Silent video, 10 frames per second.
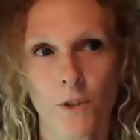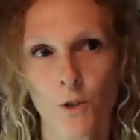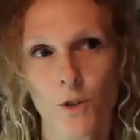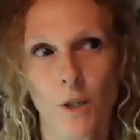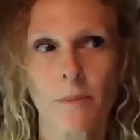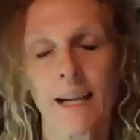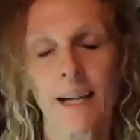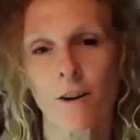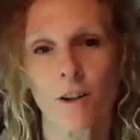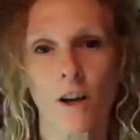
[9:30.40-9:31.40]
usually about an
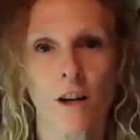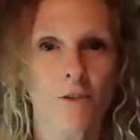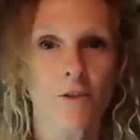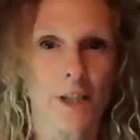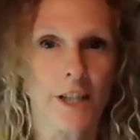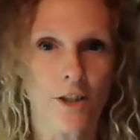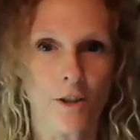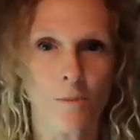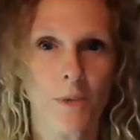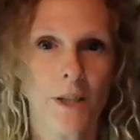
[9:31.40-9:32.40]
hour long for each
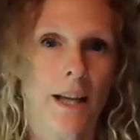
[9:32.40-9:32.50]
herb.